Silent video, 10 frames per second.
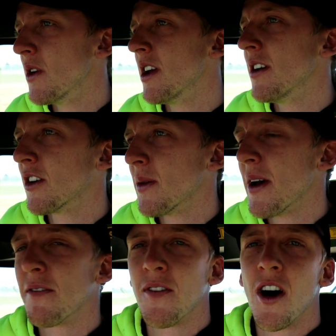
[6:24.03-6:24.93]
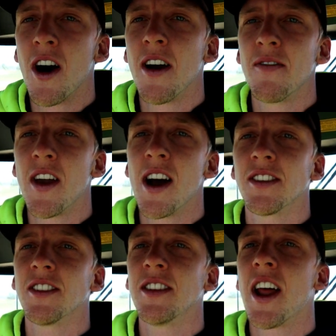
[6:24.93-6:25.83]
We've got about
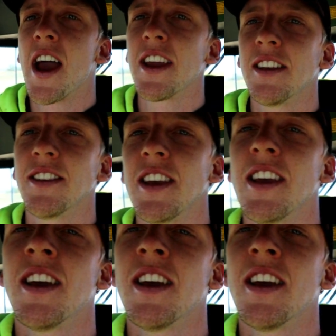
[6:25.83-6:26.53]
5,000 acres here,